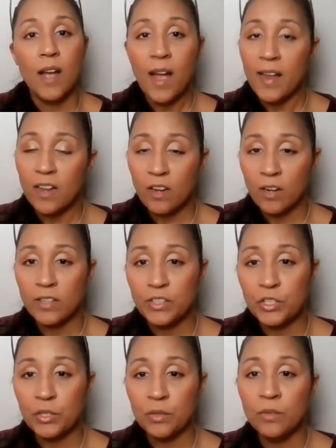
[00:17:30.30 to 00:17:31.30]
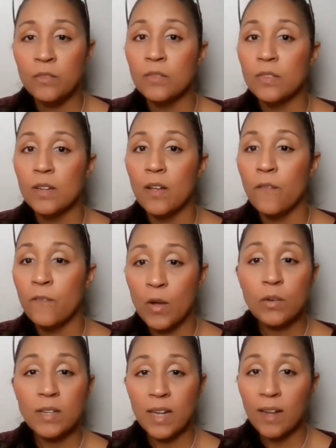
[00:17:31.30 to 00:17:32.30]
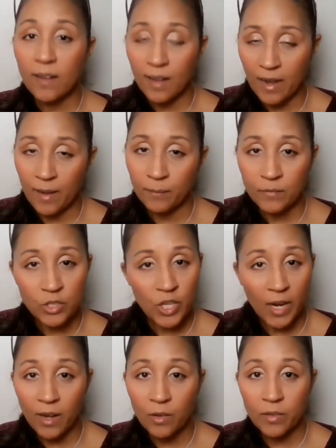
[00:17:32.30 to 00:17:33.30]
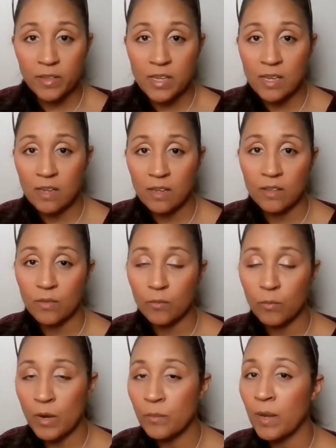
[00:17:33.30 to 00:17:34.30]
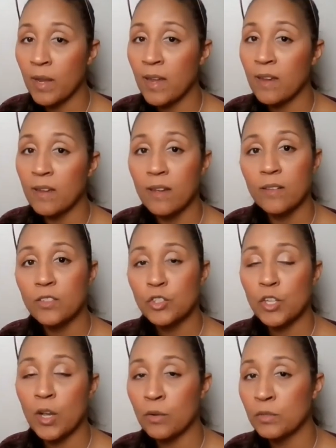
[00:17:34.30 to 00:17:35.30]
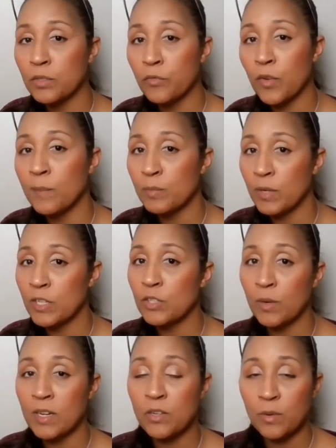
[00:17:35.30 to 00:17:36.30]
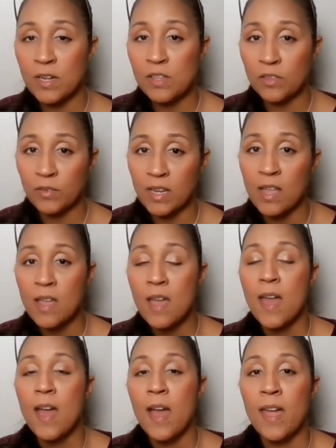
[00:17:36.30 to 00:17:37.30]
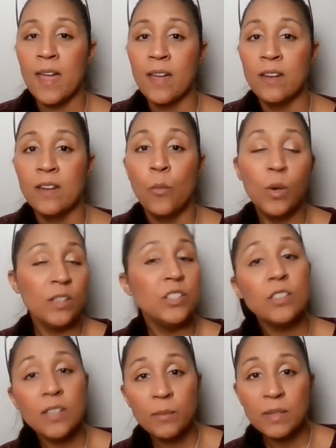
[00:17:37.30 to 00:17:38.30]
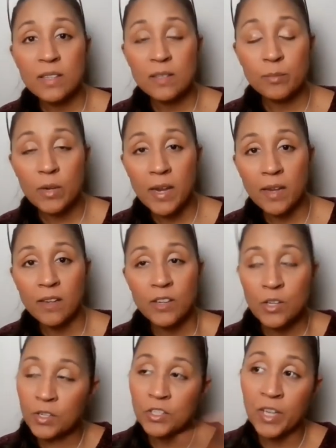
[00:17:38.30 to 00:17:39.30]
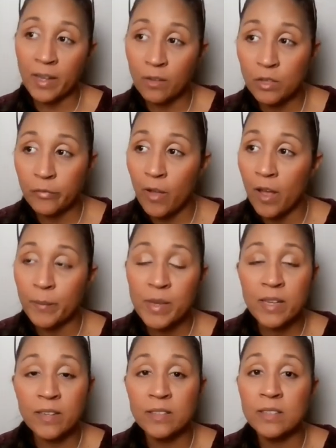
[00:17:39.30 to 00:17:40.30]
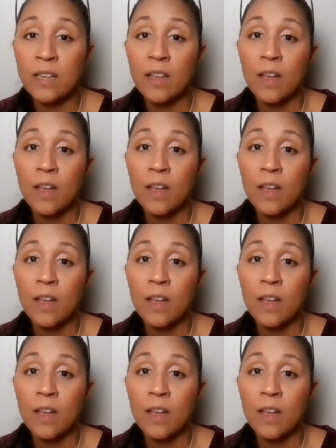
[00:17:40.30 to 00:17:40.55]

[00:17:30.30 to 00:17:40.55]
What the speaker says: I encourage you, Vogue.com, check out the runway shows from spring 2023. And once you're done with the spring, you can check out the fall because